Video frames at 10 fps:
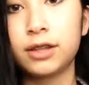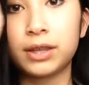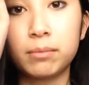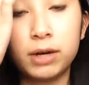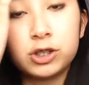
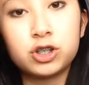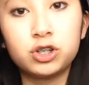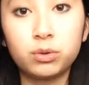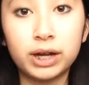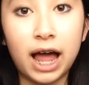Nothing much
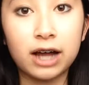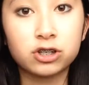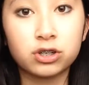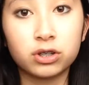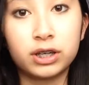to it
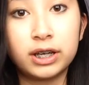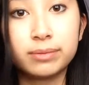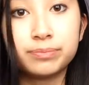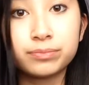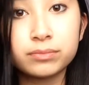actually.
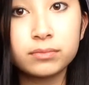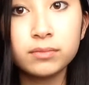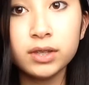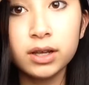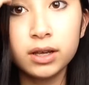
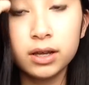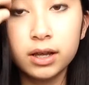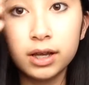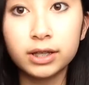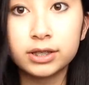
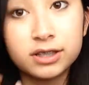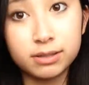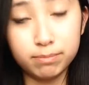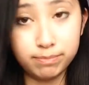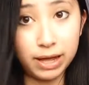
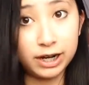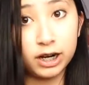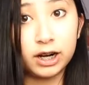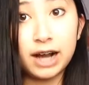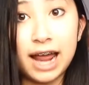It's
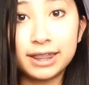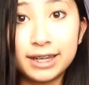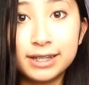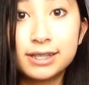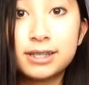better at
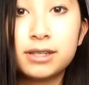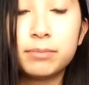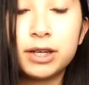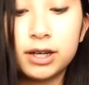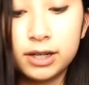least
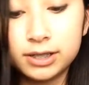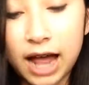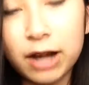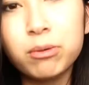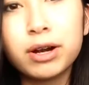because
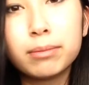I don't wear